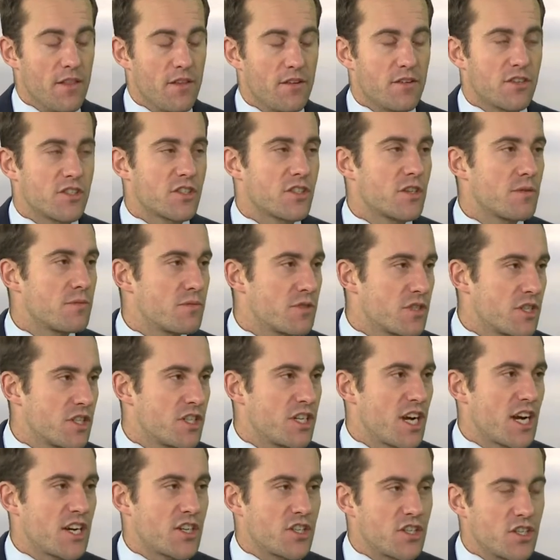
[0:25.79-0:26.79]
There are some
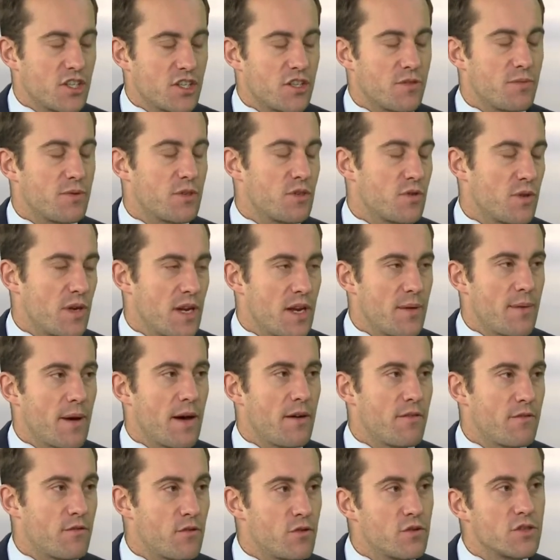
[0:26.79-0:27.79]
suggestions of between
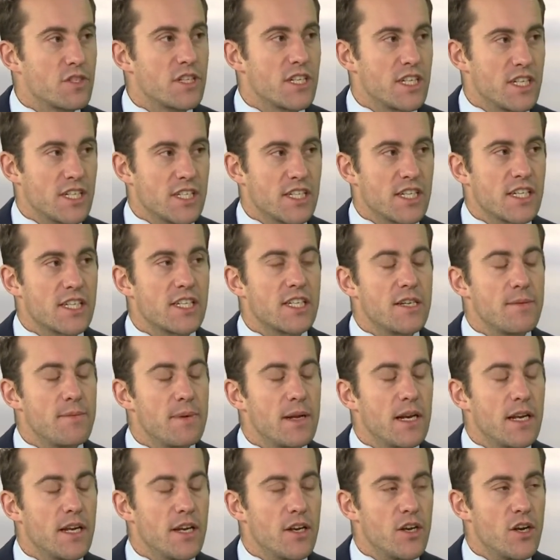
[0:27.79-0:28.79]
about 40 and 60
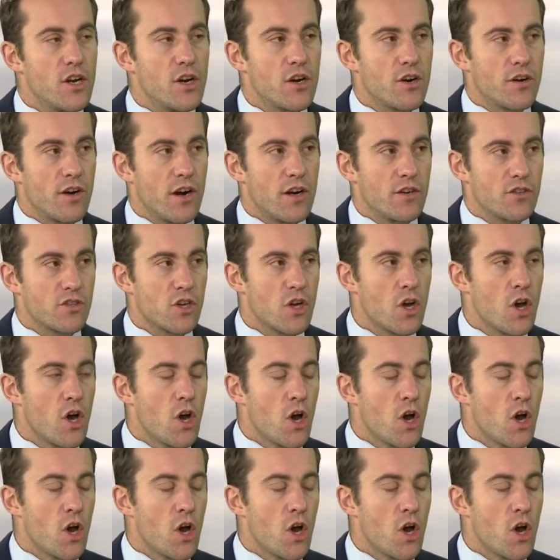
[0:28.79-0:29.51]
billion euros,